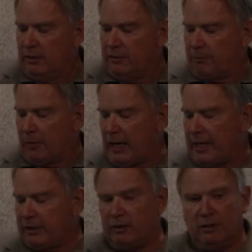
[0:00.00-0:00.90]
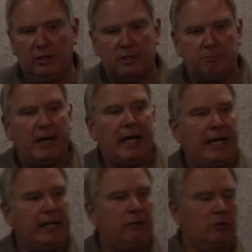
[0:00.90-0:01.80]
The product in this
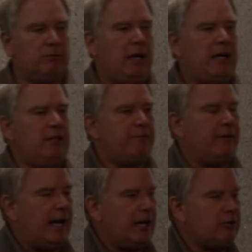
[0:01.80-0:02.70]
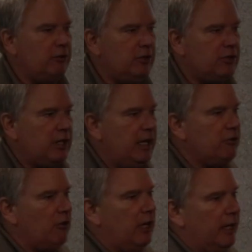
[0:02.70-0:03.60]
bag was manufactured to stay
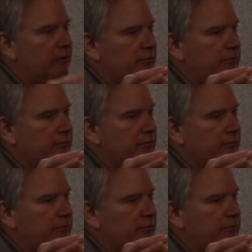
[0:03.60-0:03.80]
dry.